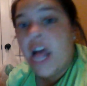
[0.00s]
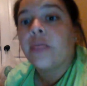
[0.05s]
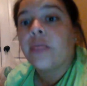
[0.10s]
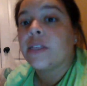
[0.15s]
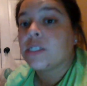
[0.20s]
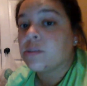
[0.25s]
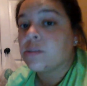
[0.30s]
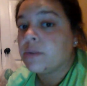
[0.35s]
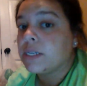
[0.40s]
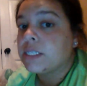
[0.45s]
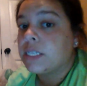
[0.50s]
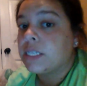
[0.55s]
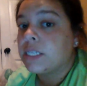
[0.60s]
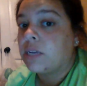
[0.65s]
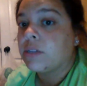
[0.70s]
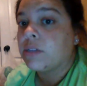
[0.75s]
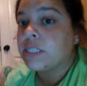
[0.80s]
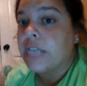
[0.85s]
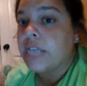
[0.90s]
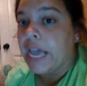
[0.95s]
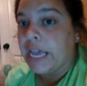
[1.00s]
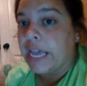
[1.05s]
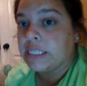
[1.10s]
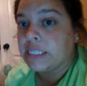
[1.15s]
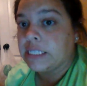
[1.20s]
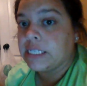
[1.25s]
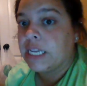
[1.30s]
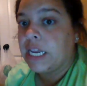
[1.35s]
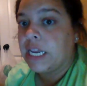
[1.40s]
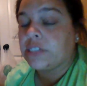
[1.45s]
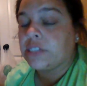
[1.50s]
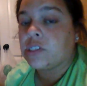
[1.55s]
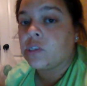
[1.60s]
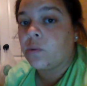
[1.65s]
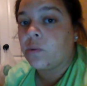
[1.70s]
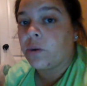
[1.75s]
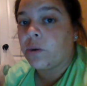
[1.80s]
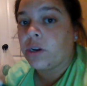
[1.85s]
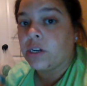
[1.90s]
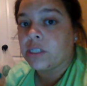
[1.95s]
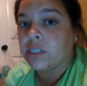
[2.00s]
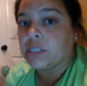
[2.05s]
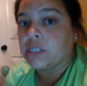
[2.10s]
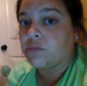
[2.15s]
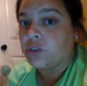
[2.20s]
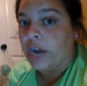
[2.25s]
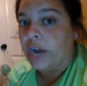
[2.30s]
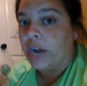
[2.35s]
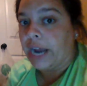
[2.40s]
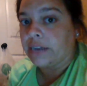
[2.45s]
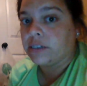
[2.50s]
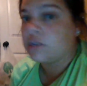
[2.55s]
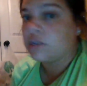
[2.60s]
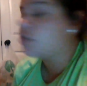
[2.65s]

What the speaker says: This one is equal to 18, so we're going to subtract it